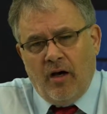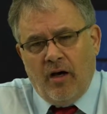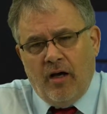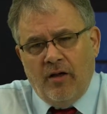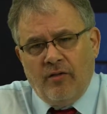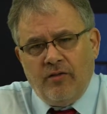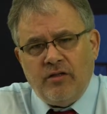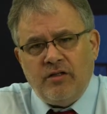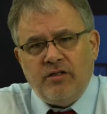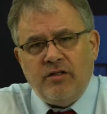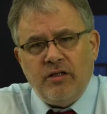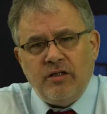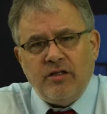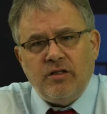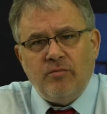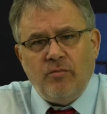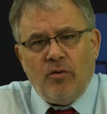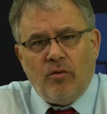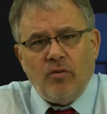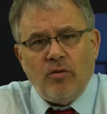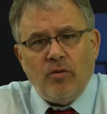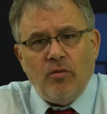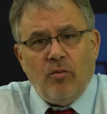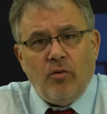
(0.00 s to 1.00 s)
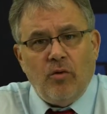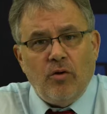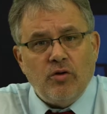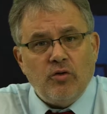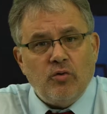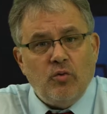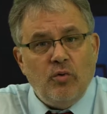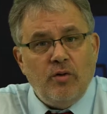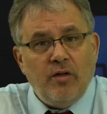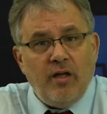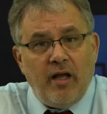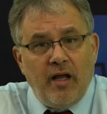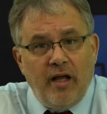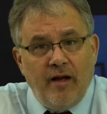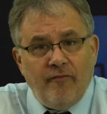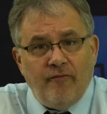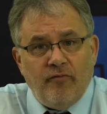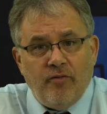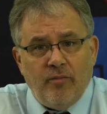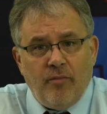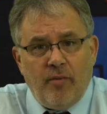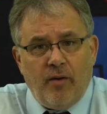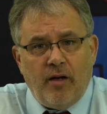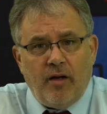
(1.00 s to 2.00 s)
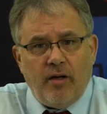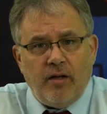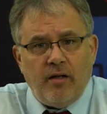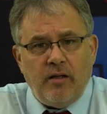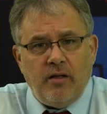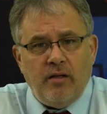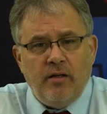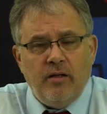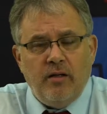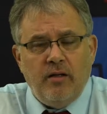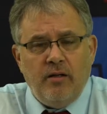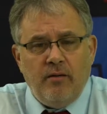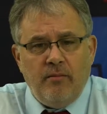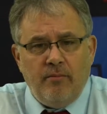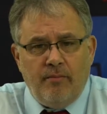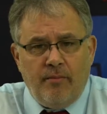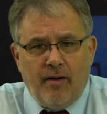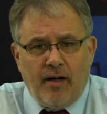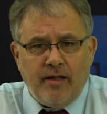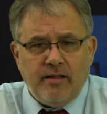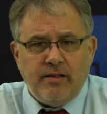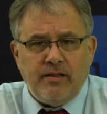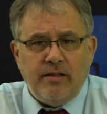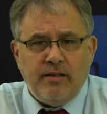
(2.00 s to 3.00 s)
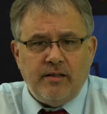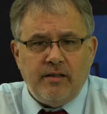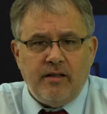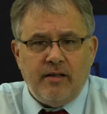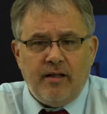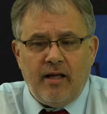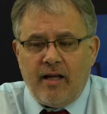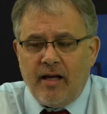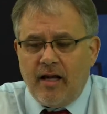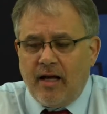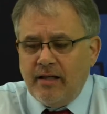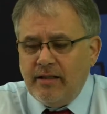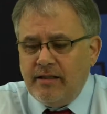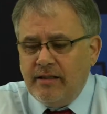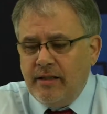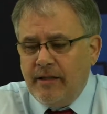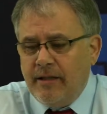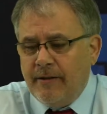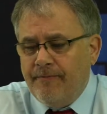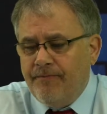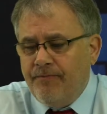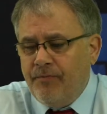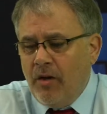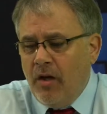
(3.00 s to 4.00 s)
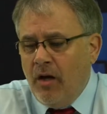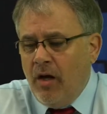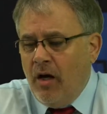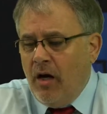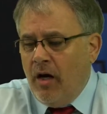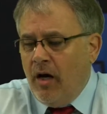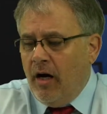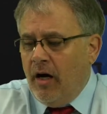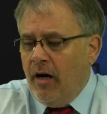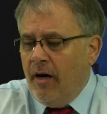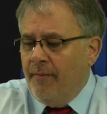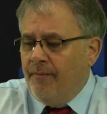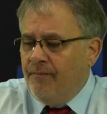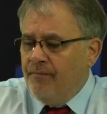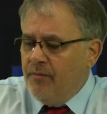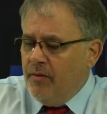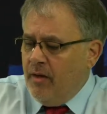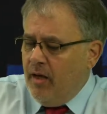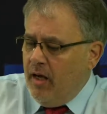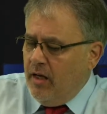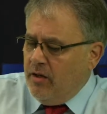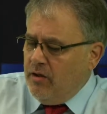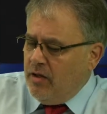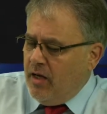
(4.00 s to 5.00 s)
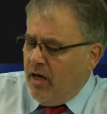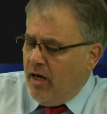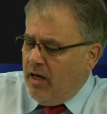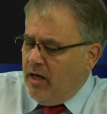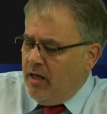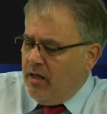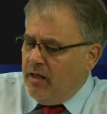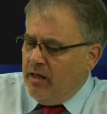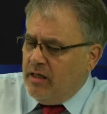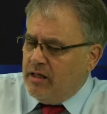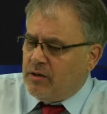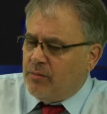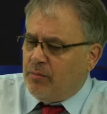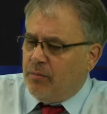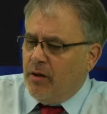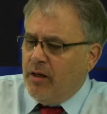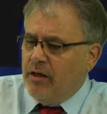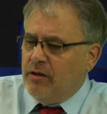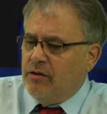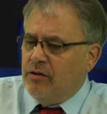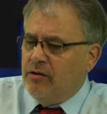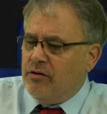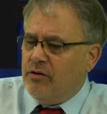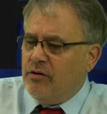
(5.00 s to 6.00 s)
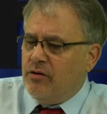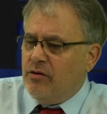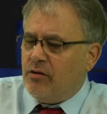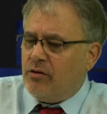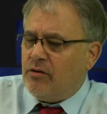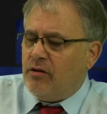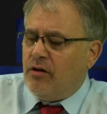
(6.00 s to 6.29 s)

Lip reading: And the system only works when everybody buys into that idea. And you got to explain to your